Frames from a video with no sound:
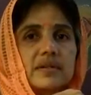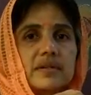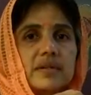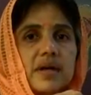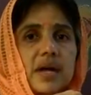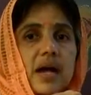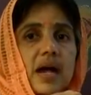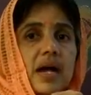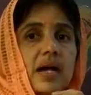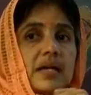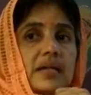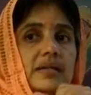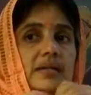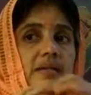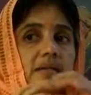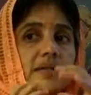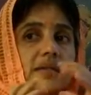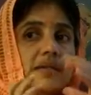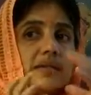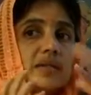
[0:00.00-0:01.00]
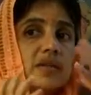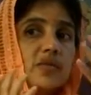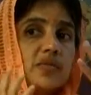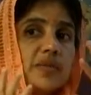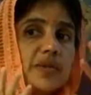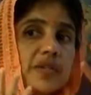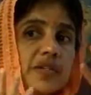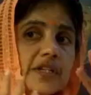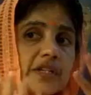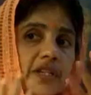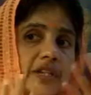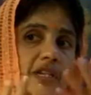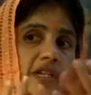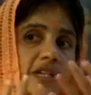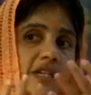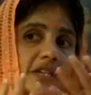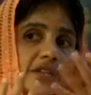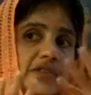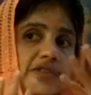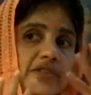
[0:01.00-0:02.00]
And the Upanishad
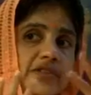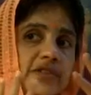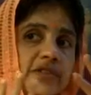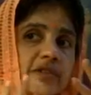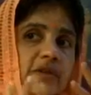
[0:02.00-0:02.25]
teaches